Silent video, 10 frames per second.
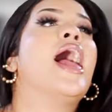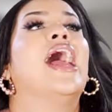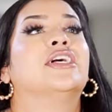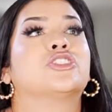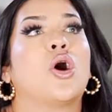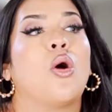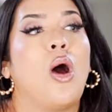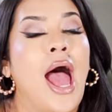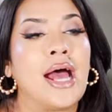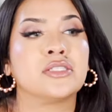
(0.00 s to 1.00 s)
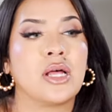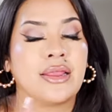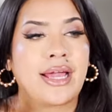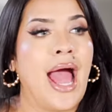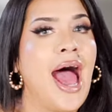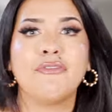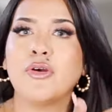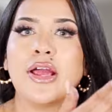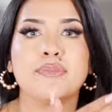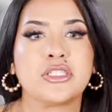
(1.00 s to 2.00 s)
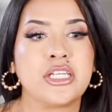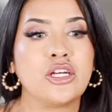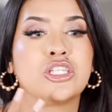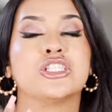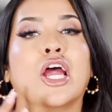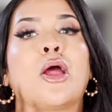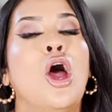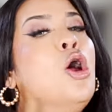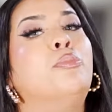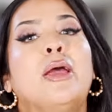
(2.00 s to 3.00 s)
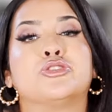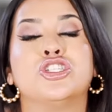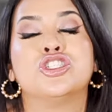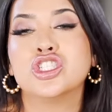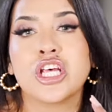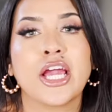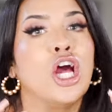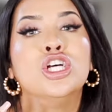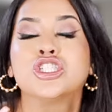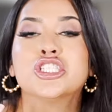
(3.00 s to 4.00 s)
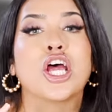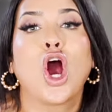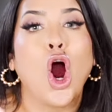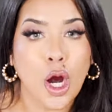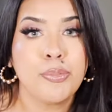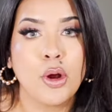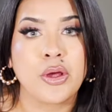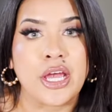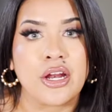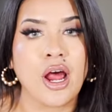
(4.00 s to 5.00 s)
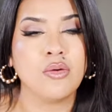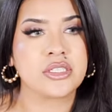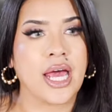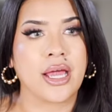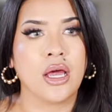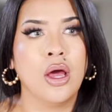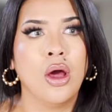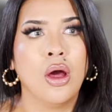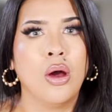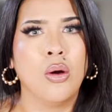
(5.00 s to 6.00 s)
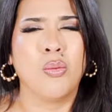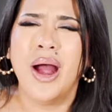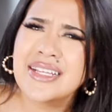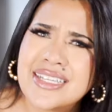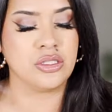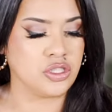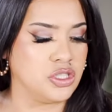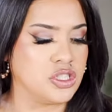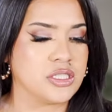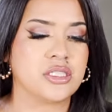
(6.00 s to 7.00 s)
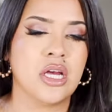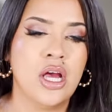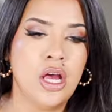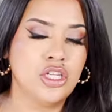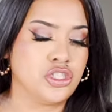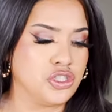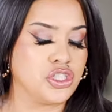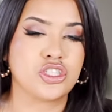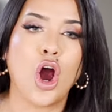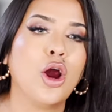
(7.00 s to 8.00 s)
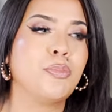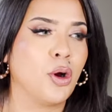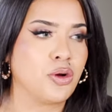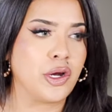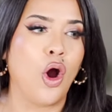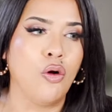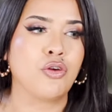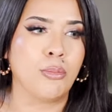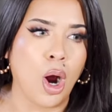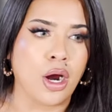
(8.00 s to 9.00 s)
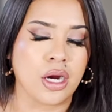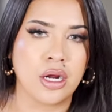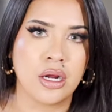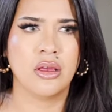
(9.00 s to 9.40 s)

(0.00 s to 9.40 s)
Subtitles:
And so as, like, halfway up the stairs, she's like, babe, she's like heartbroken. And I was like, what? She's heartbroken over Mark.